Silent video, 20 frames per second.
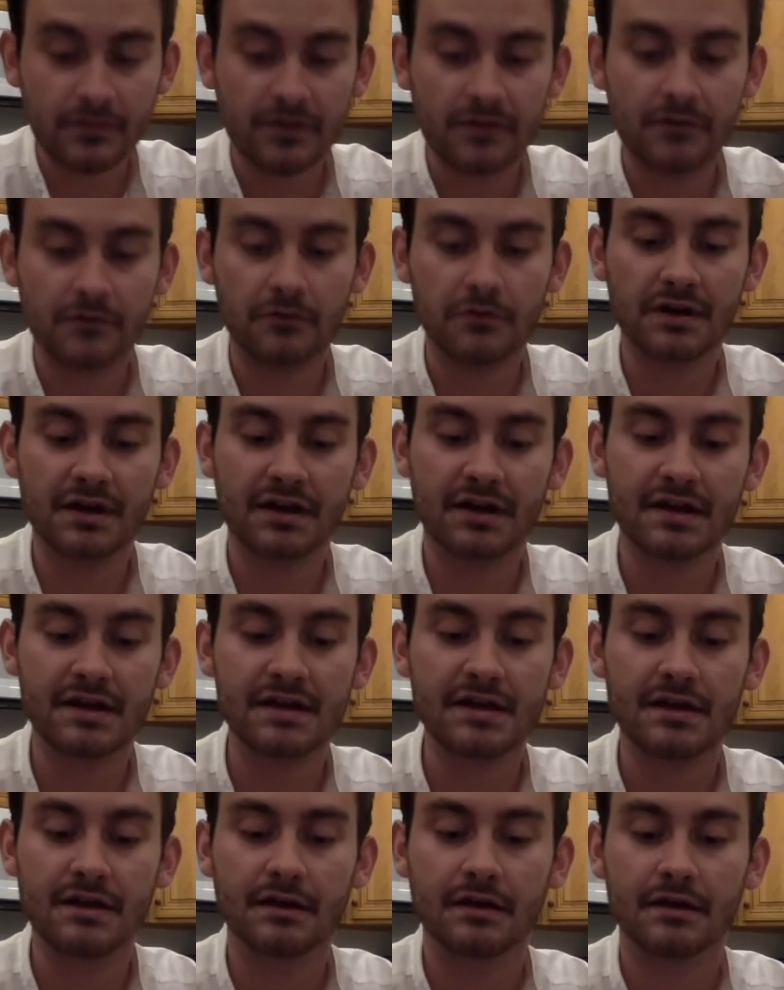
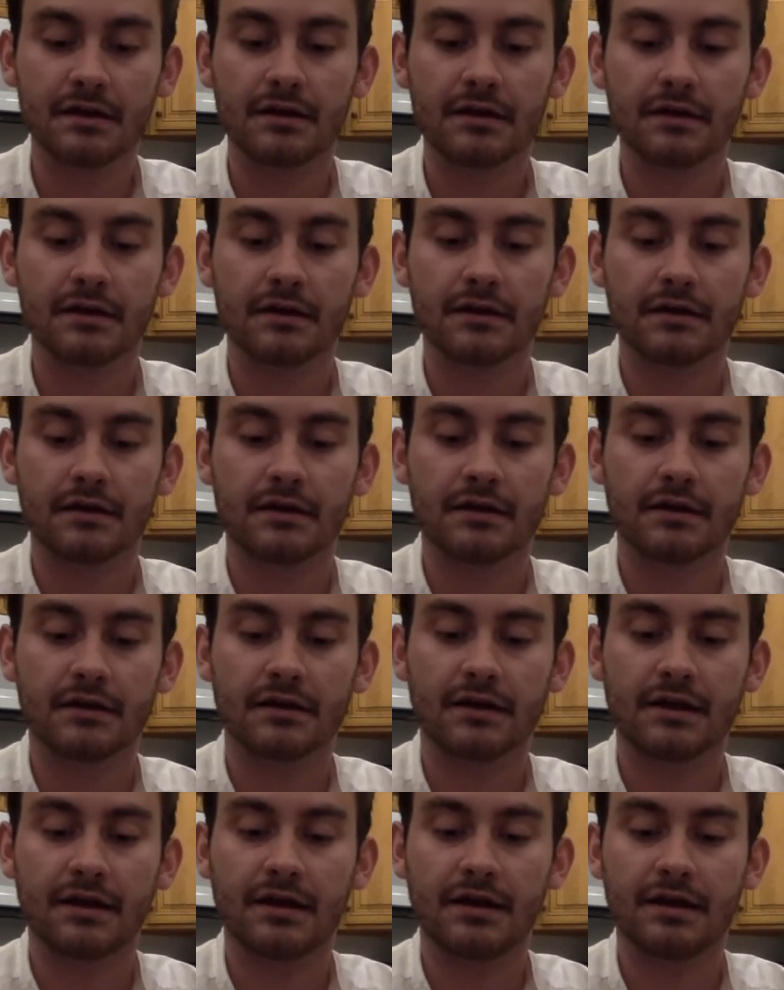Okay?
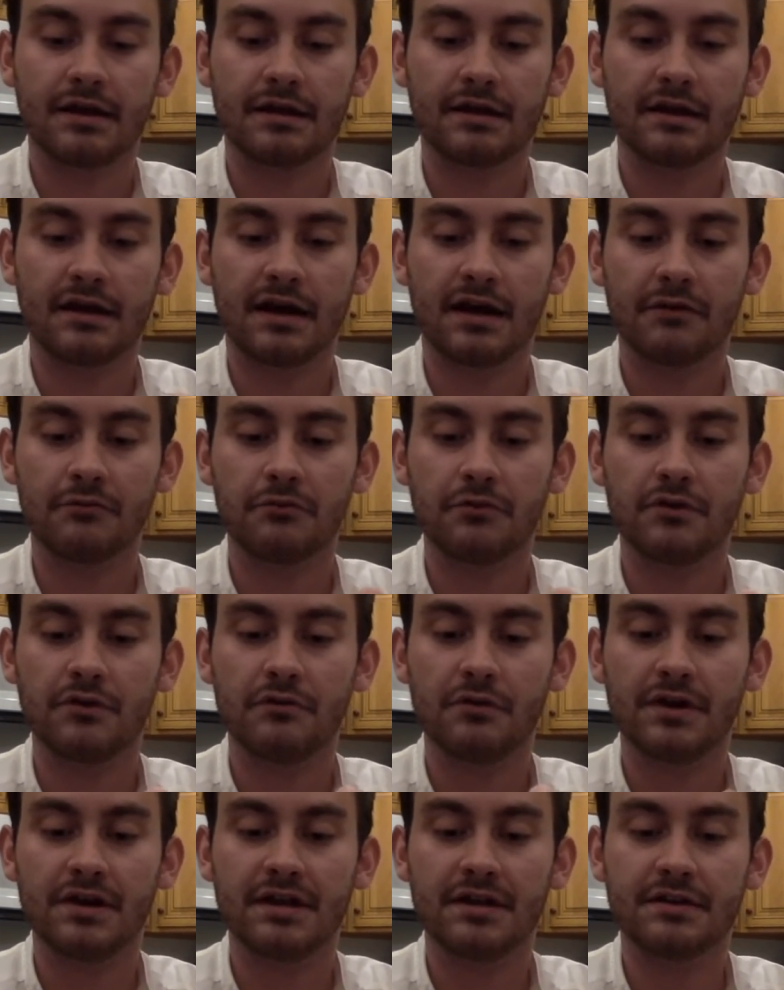And I will
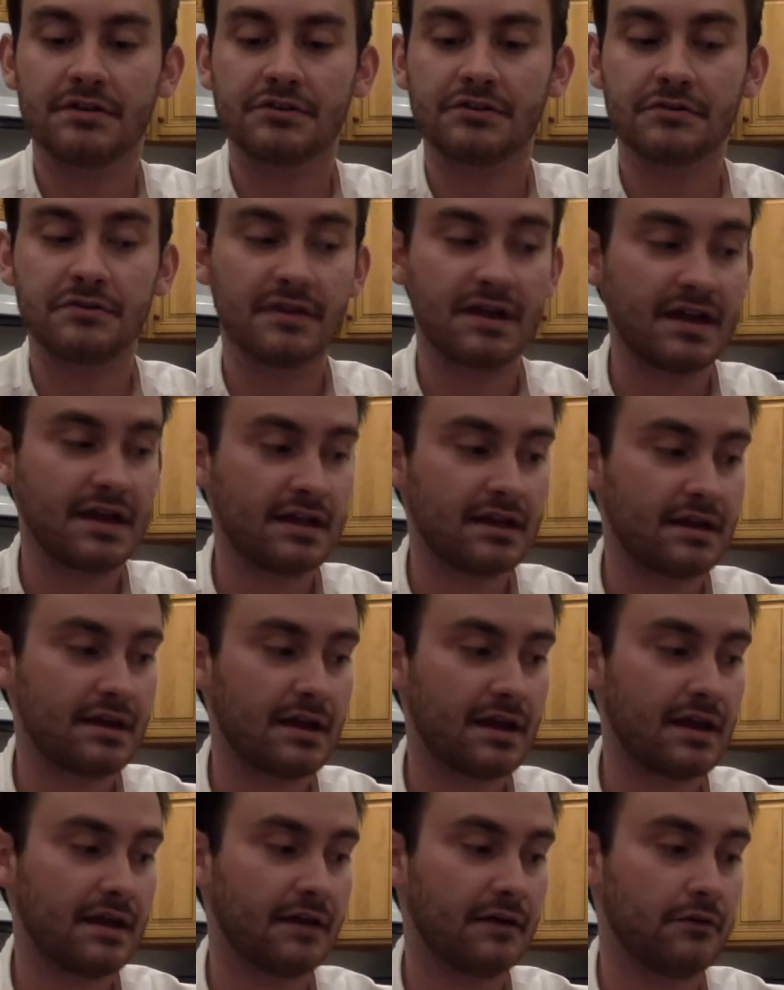go ahead and do that
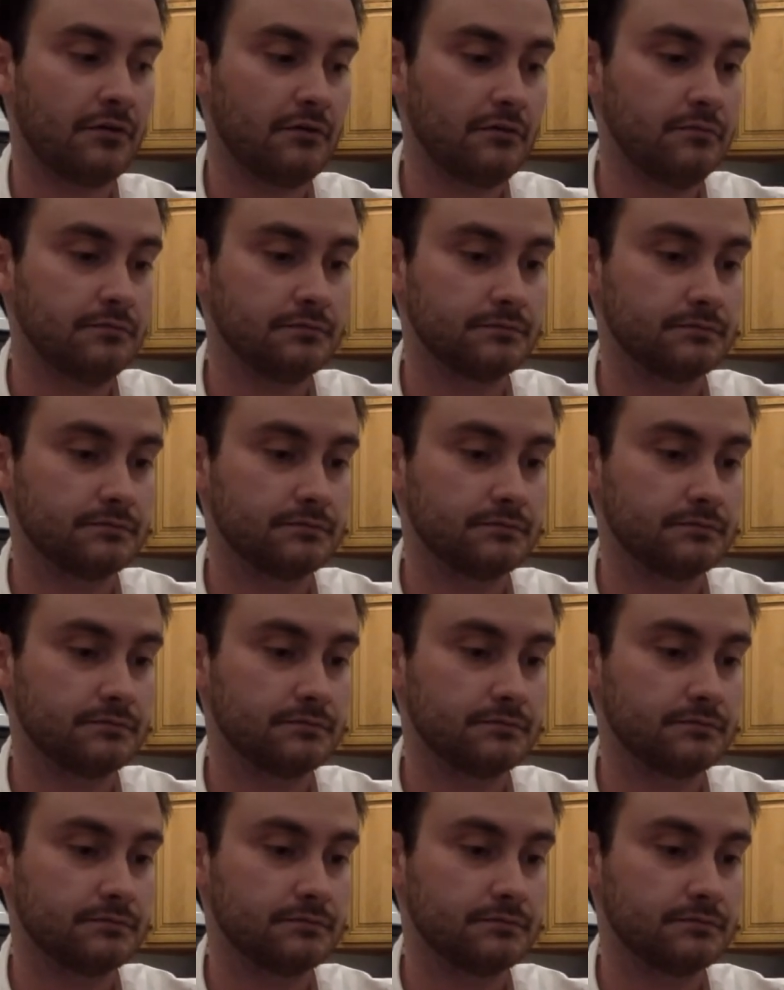now.